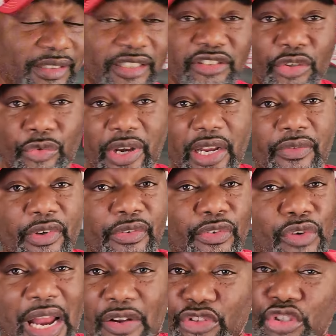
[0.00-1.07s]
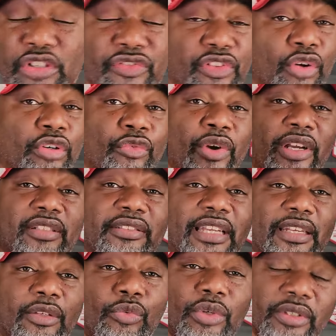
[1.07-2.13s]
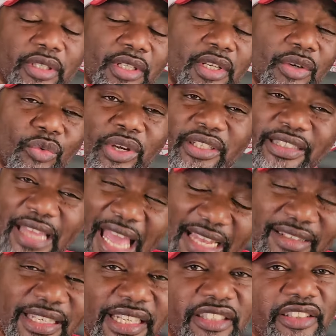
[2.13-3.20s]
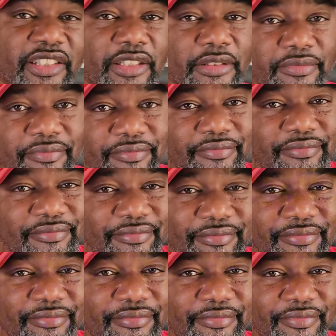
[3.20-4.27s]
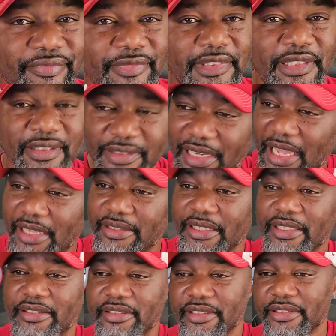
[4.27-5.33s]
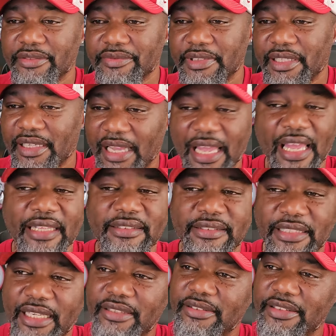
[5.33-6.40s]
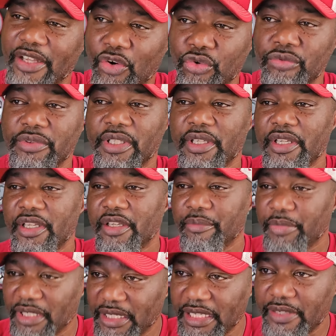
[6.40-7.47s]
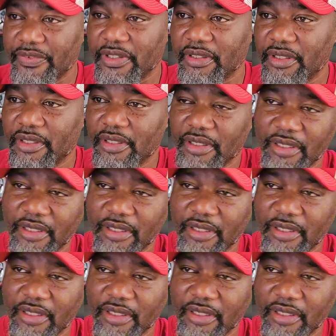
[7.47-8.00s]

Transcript: This the Red River rivalry. You can throw the records out the window. Well, not this year. Not this year. I just don't believe it.